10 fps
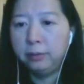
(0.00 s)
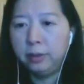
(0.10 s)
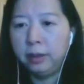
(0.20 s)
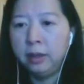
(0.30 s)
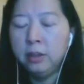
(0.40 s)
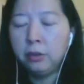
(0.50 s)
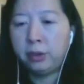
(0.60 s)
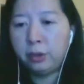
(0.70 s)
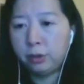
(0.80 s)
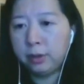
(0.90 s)
Right? The
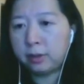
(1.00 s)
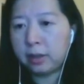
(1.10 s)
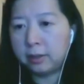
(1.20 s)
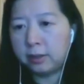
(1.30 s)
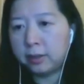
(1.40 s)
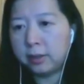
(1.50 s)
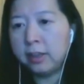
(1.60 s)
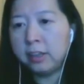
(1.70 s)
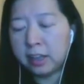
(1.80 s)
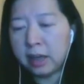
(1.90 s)
virtual
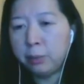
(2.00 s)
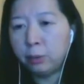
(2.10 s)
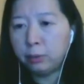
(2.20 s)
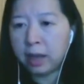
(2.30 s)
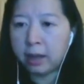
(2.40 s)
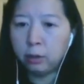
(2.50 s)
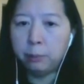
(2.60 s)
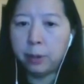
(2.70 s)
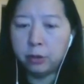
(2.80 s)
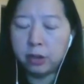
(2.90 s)
assistant is able to
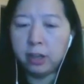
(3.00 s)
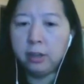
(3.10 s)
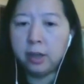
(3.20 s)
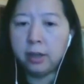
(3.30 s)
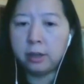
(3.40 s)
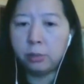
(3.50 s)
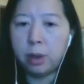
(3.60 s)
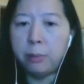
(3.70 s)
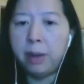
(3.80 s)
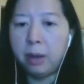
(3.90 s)
handle both intents
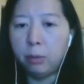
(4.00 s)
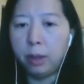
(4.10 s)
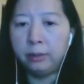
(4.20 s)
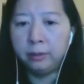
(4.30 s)
one by one.